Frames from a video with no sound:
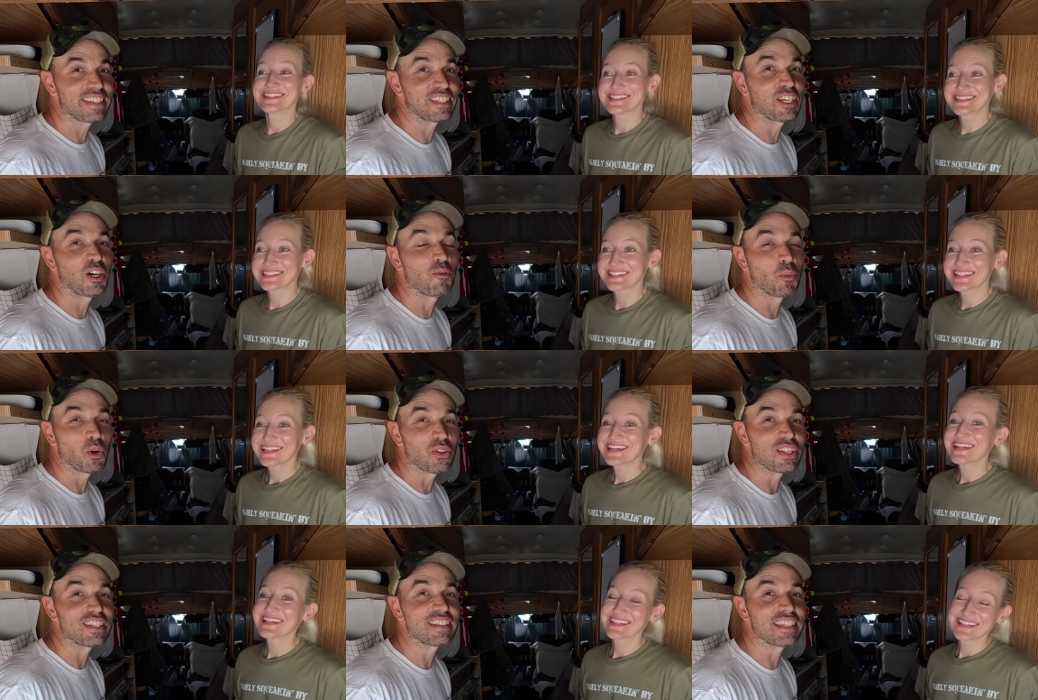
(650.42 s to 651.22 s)
Speaker 1: Mexico
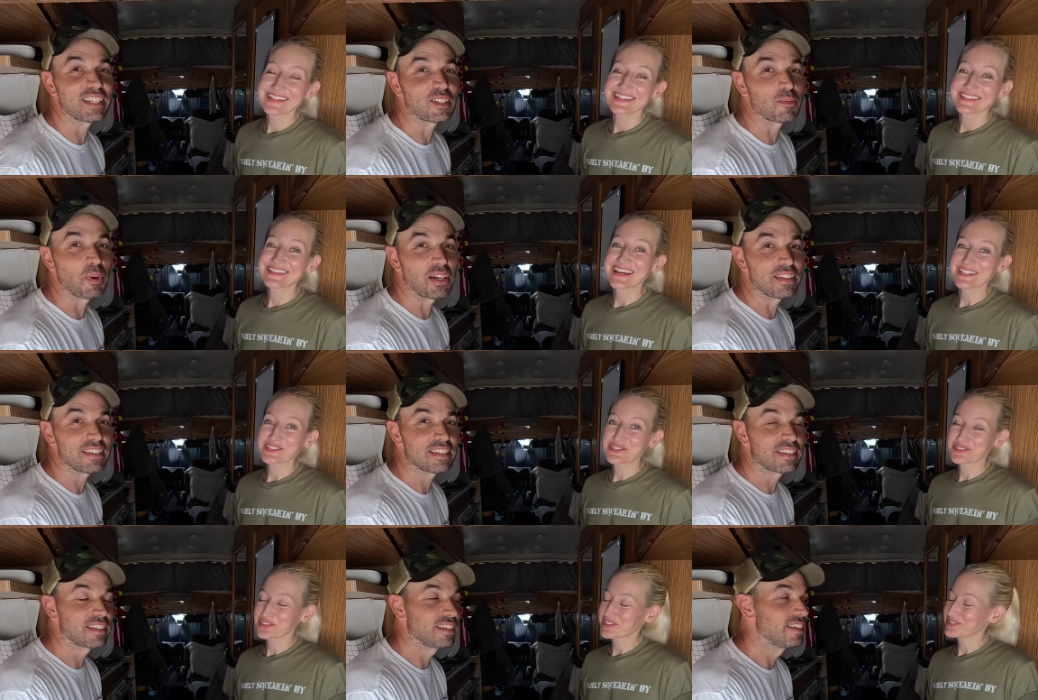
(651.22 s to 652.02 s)
more than six months.
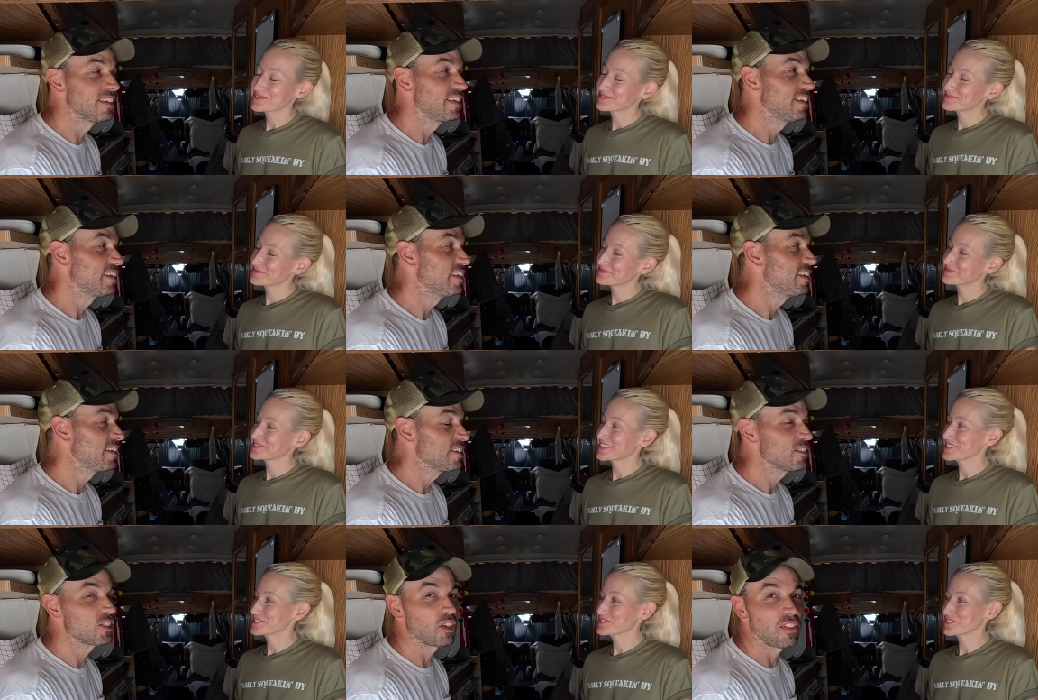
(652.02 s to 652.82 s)
That's true.
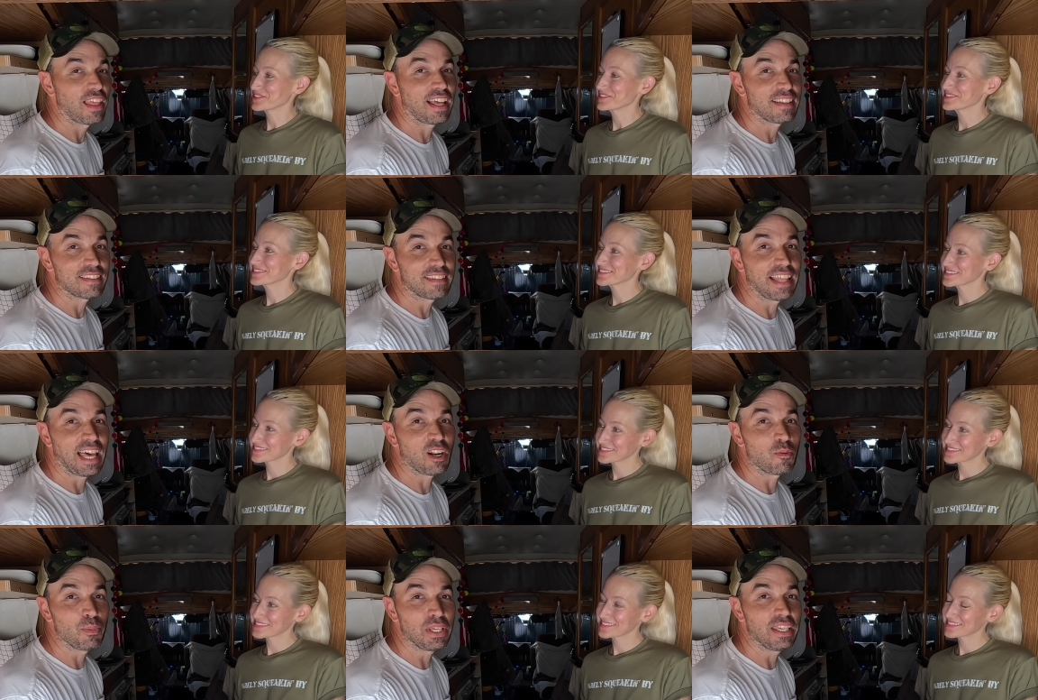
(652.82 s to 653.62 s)
That's so true. that
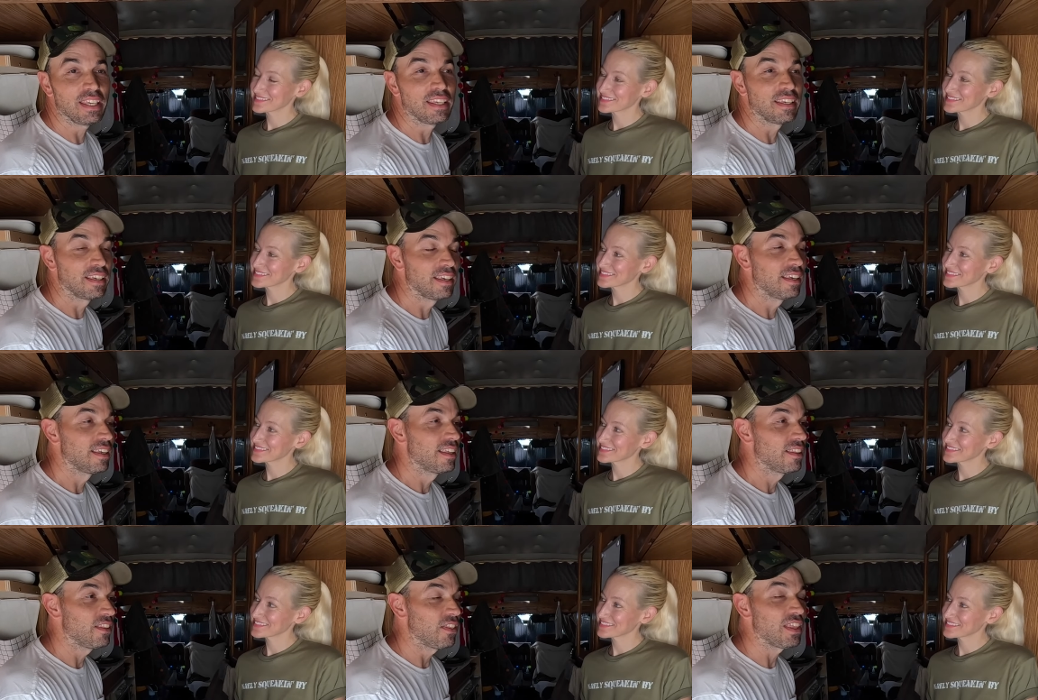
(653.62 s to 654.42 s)
that'll be
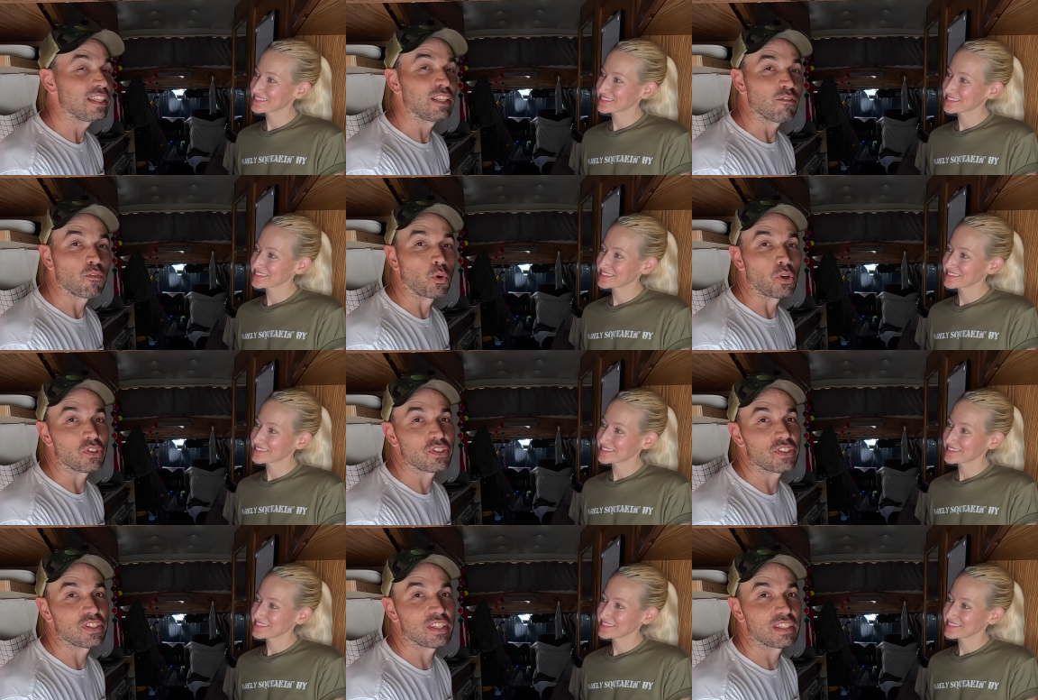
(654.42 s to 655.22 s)
the thing that
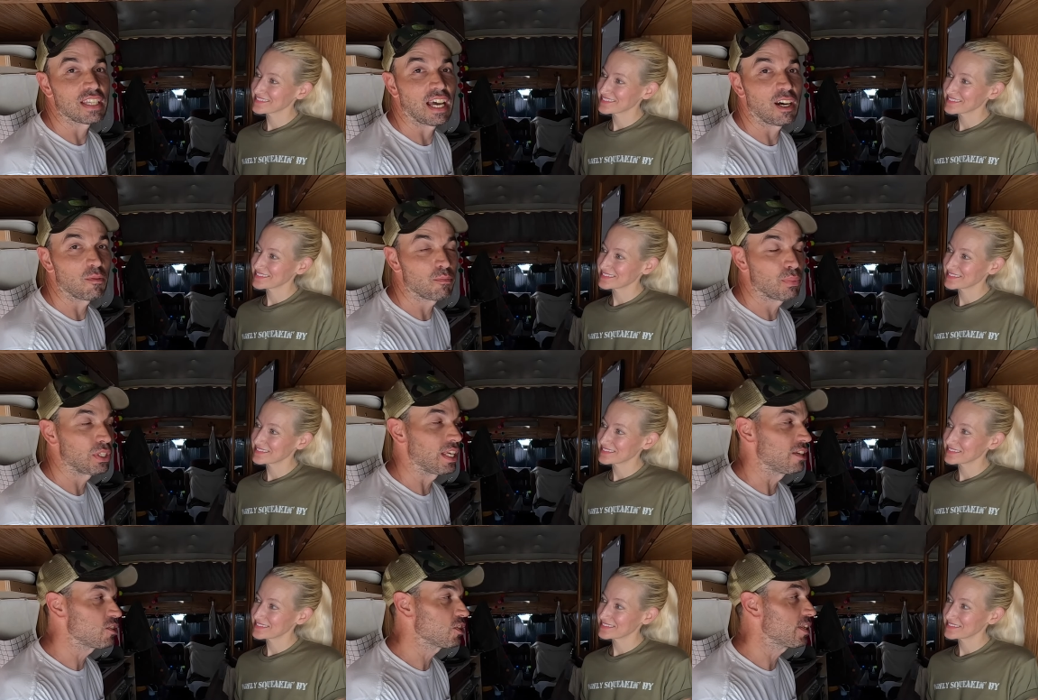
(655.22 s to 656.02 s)
forces us out
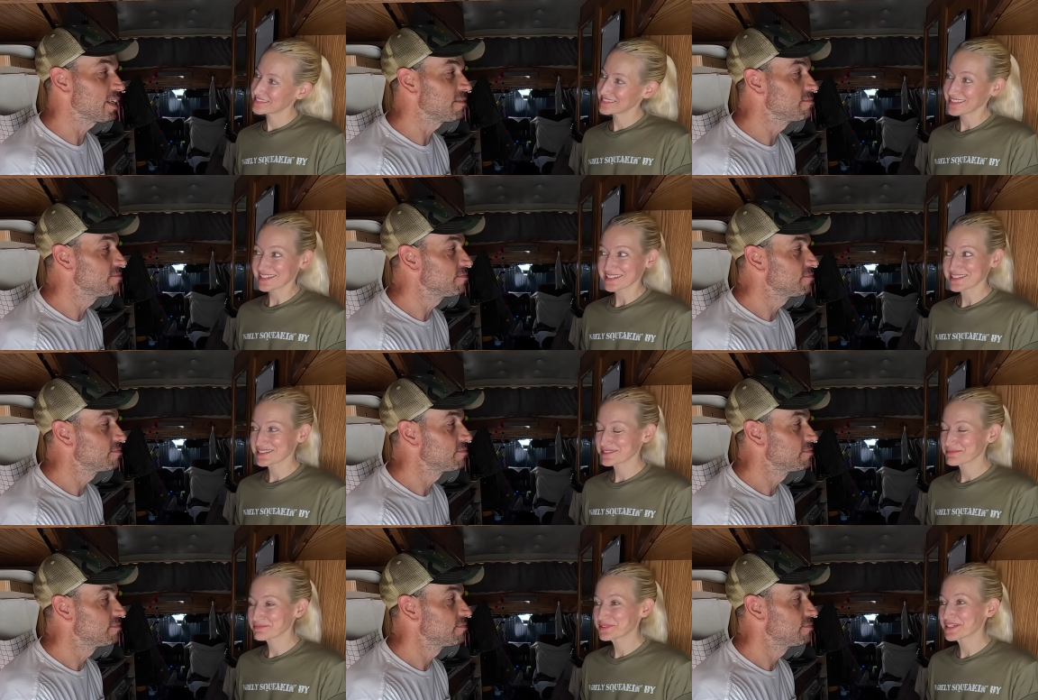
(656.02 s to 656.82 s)
potentially.
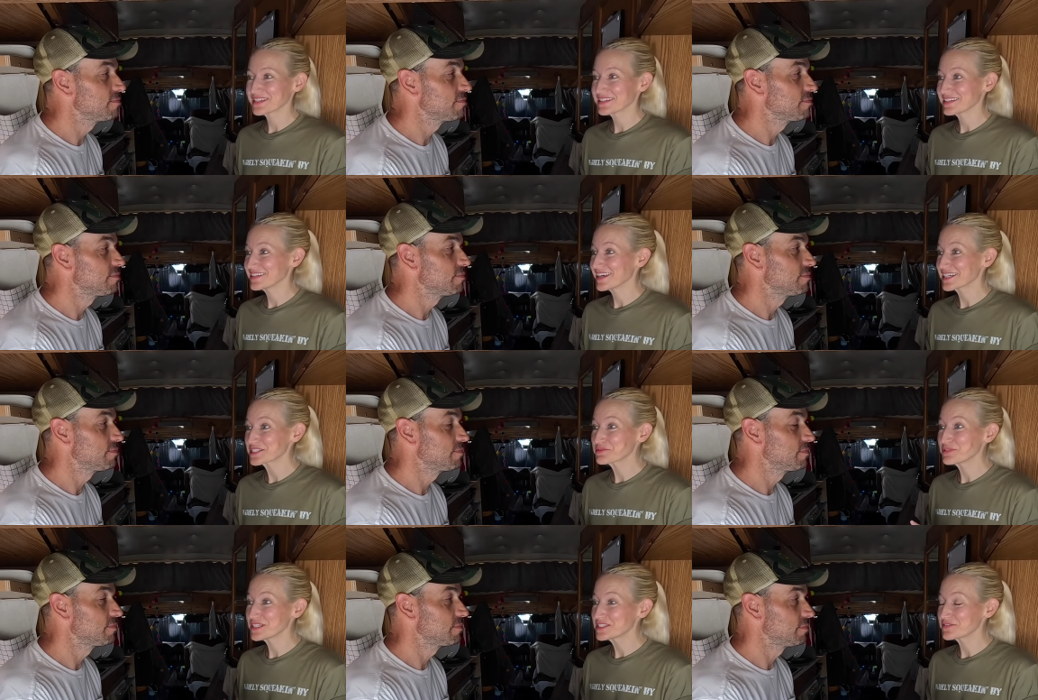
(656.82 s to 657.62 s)
Speaker 2: Yes, but
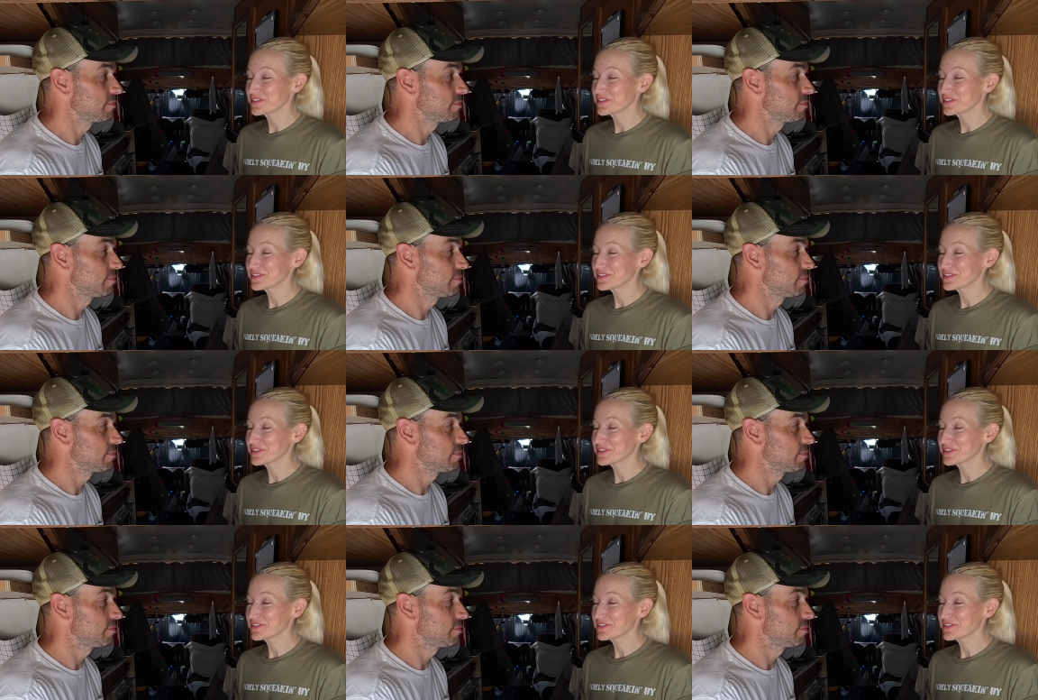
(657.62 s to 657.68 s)
next week's